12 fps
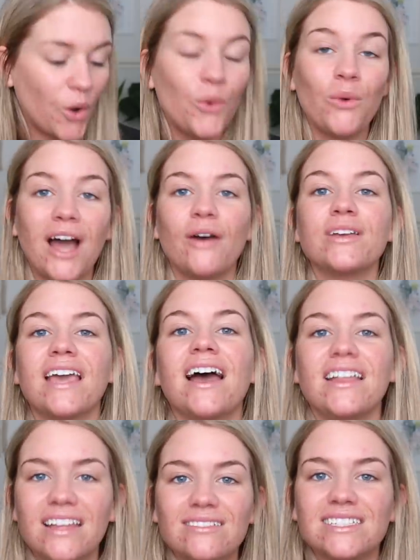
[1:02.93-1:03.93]
Oh, wow,
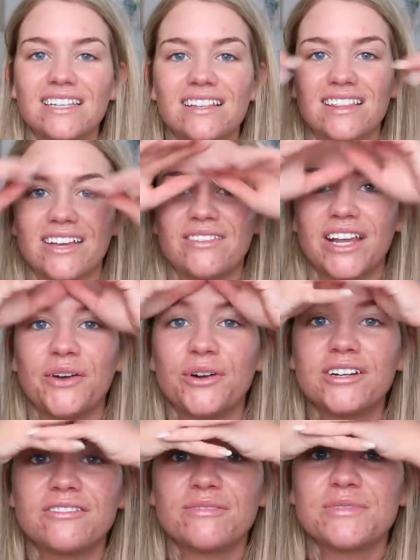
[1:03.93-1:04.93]
yeah, and that was the other thing. When I
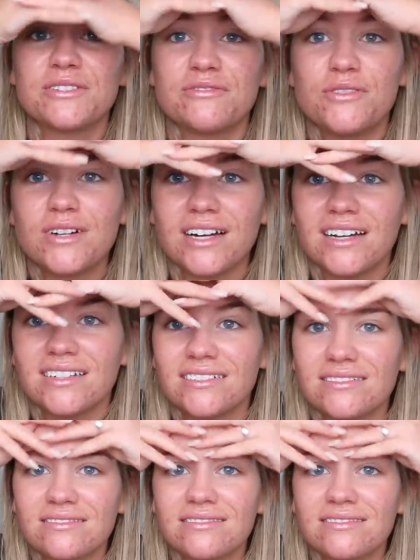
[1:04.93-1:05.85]
ordered from Sephora,